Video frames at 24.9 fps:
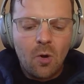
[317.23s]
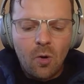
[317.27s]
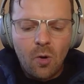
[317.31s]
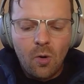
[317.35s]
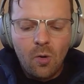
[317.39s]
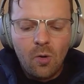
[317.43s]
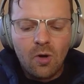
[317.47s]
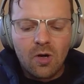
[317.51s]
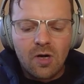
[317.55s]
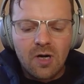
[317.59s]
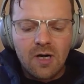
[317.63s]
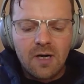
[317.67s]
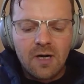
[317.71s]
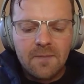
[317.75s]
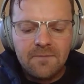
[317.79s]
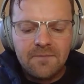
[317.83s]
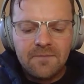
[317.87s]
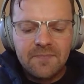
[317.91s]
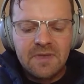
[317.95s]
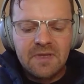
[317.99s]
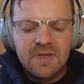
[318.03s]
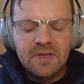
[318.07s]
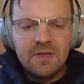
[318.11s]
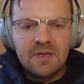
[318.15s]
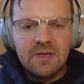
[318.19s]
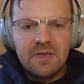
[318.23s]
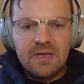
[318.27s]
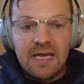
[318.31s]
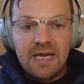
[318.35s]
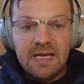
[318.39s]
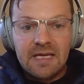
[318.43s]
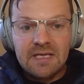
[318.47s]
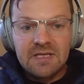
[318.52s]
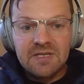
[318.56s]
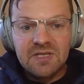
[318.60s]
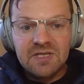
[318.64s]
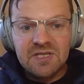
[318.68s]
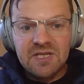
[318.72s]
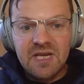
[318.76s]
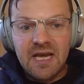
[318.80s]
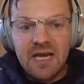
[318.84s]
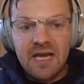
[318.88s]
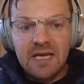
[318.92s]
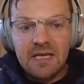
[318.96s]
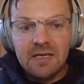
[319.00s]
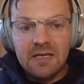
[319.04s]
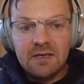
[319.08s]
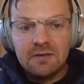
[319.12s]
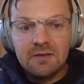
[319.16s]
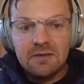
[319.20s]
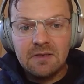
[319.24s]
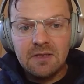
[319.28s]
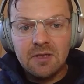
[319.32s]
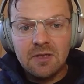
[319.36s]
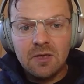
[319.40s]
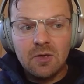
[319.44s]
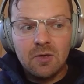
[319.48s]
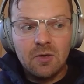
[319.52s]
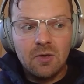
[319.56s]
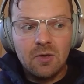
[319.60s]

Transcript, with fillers: Or they can say,